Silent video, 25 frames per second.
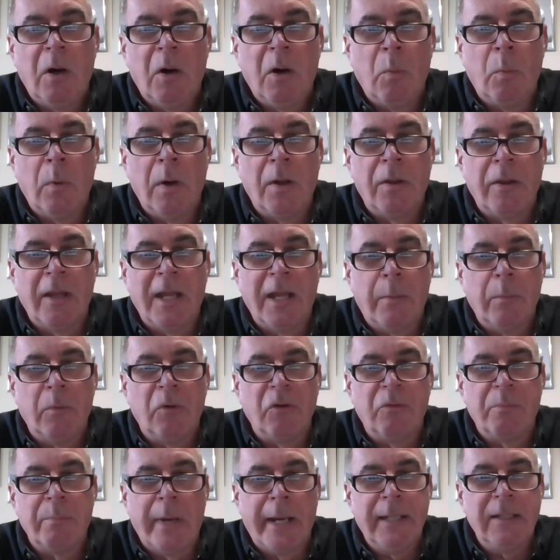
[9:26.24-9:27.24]
whether that
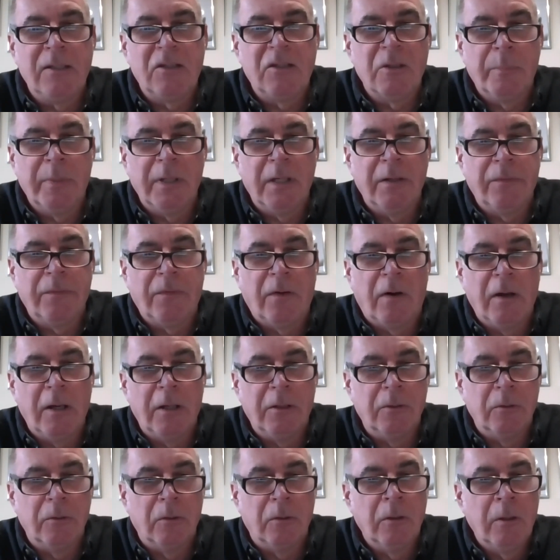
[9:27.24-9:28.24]
was made to be a
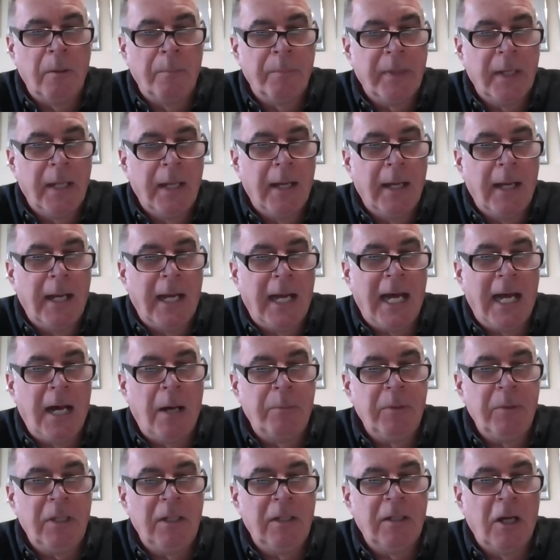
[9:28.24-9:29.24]
fire door?
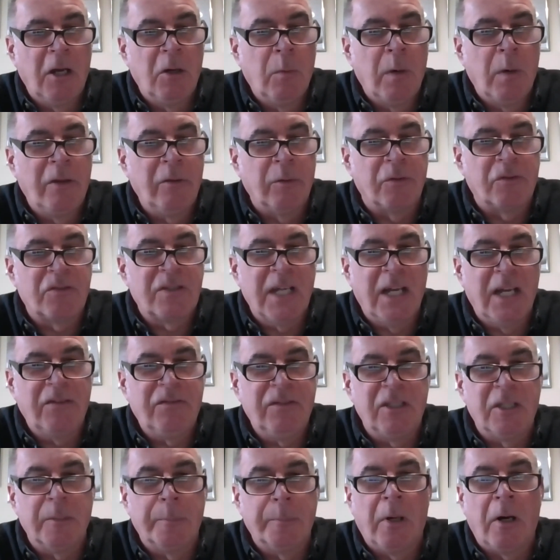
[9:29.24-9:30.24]
How do you know whether it was
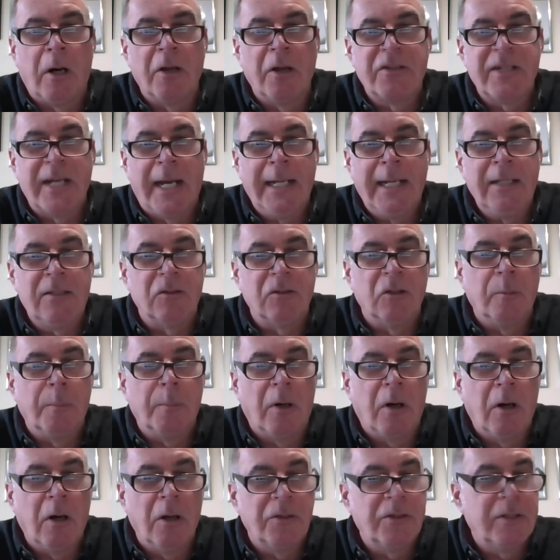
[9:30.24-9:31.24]
tested to part 8 or
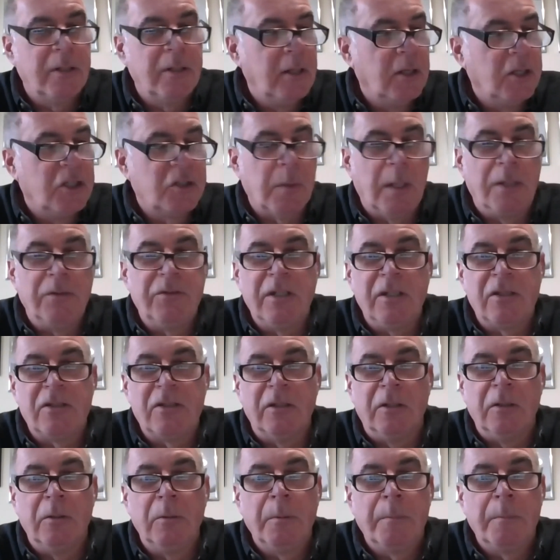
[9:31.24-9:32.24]
part
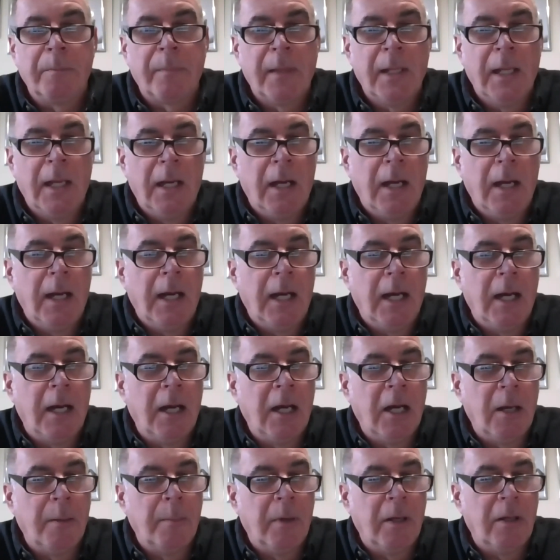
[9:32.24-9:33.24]
22?
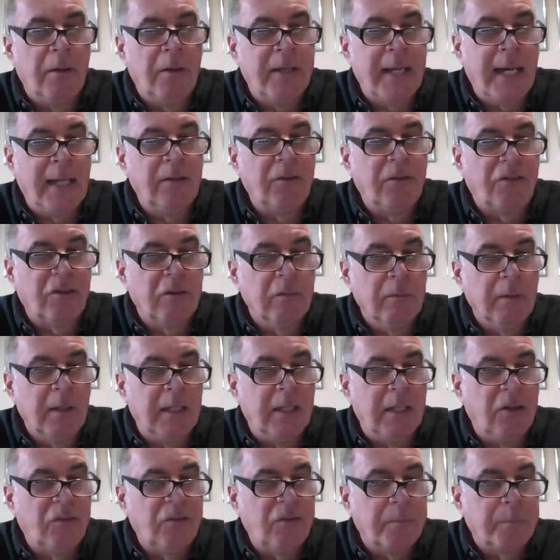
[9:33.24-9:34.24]
The answer
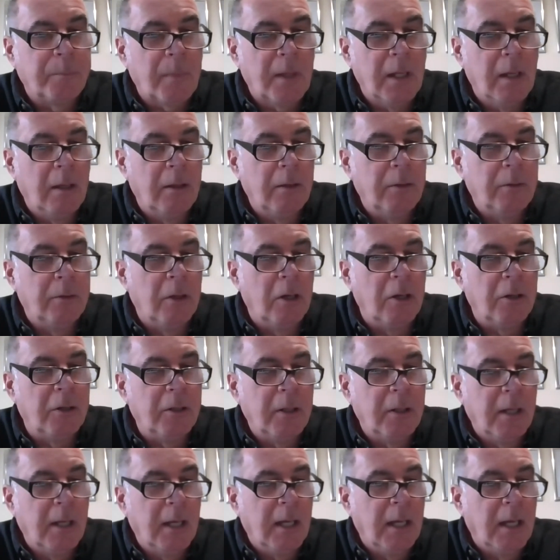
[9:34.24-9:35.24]
is that
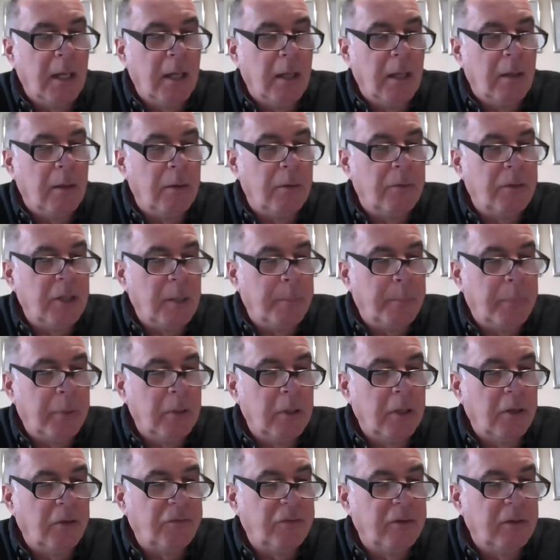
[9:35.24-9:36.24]
the
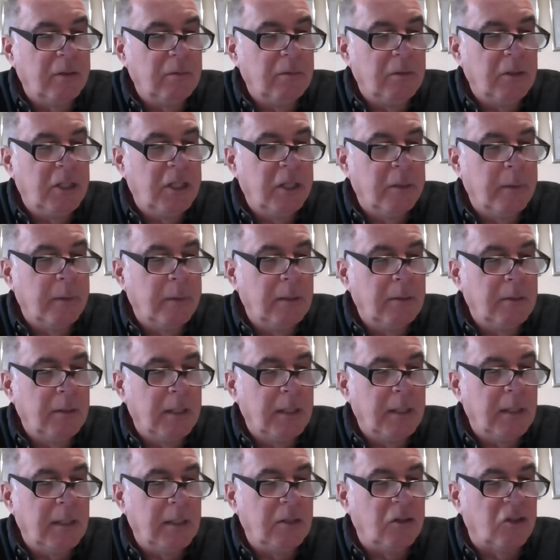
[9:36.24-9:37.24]
person doing
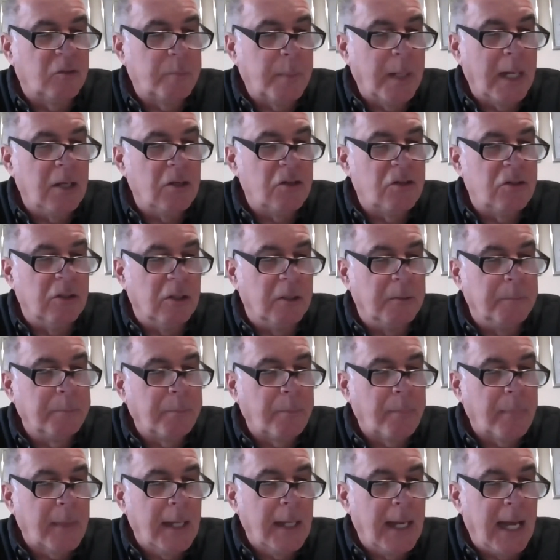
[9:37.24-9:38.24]
the inspection
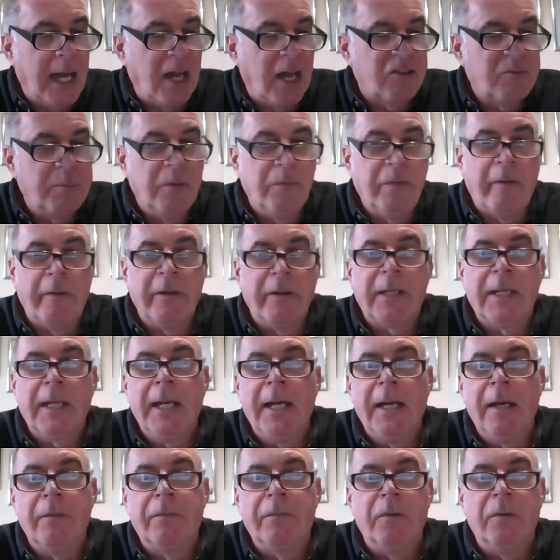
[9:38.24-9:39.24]
has to be very
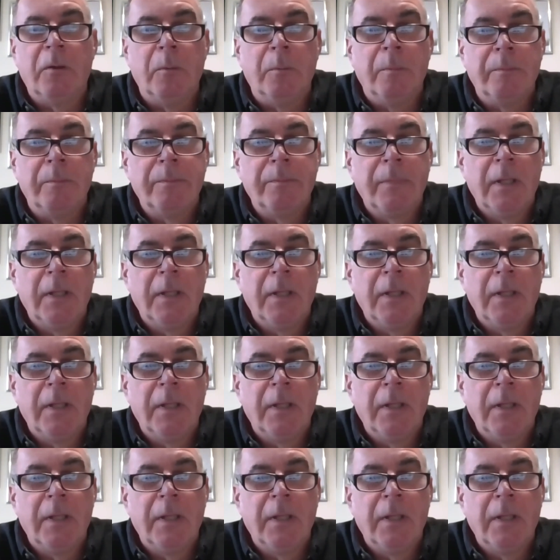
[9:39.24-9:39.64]
careful